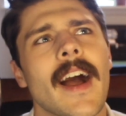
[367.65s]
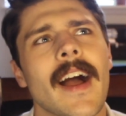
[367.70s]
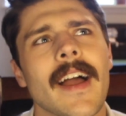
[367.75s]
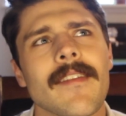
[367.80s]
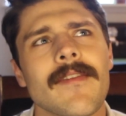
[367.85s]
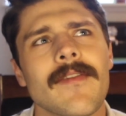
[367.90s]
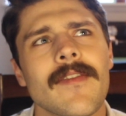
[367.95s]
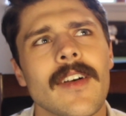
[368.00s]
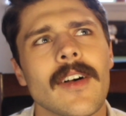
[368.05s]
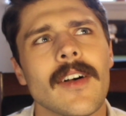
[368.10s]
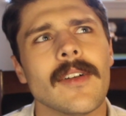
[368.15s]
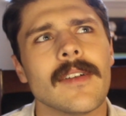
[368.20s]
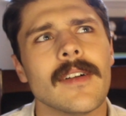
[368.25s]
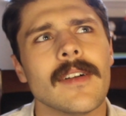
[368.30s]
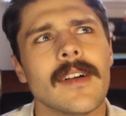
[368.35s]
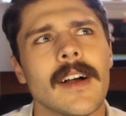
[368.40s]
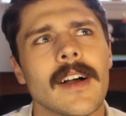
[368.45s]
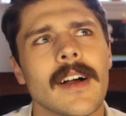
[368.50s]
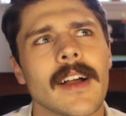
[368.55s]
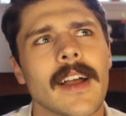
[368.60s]
I felt
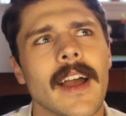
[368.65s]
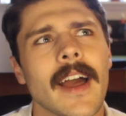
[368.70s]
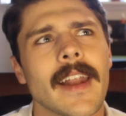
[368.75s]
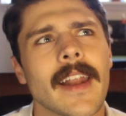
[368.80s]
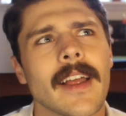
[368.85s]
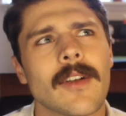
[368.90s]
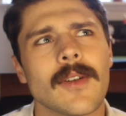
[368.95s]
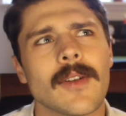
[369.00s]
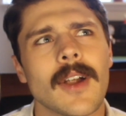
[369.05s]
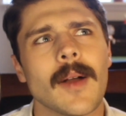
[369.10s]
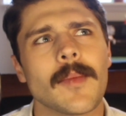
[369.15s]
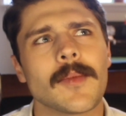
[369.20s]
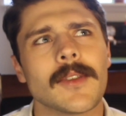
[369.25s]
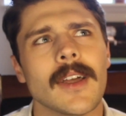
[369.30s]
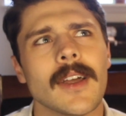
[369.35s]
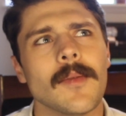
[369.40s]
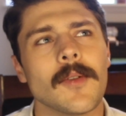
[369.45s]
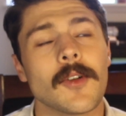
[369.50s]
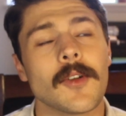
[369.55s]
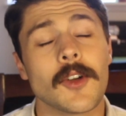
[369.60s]
kind
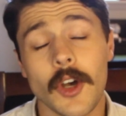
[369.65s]
of